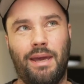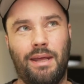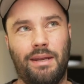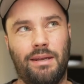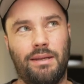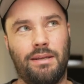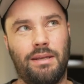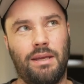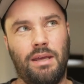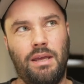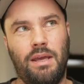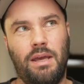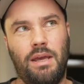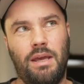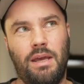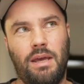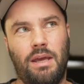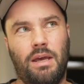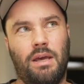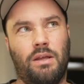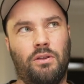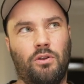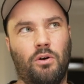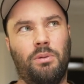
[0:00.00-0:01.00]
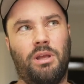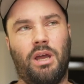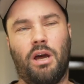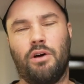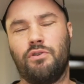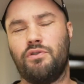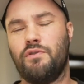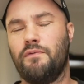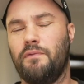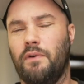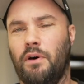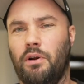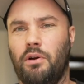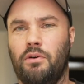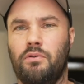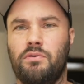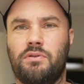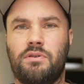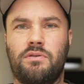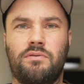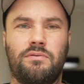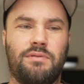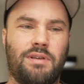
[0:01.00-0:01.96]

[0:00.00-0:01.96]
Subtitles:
And normally 100 photos